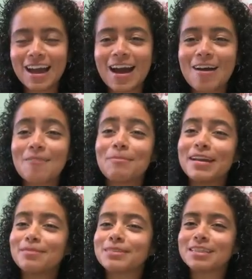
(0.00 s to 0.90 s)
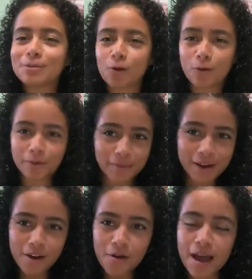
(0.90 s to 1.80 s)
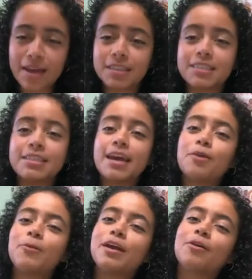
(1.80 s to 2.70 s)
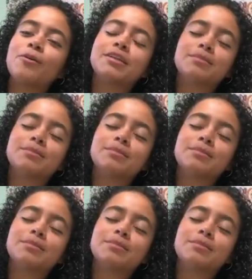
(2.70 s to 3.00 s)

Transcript: My name is Nicole Romero, and today we are going